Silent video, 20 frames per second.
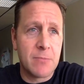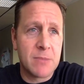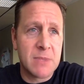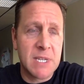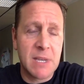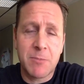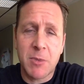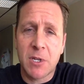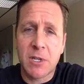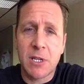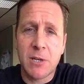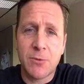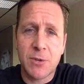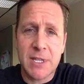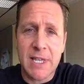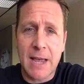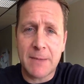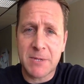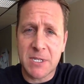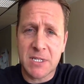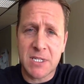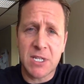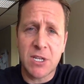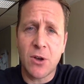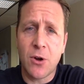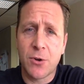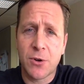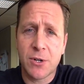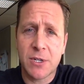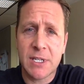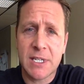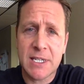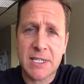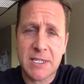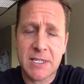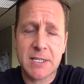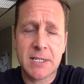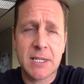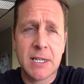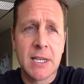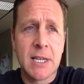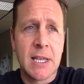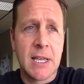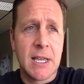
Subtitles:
Typically with absentee owner lists,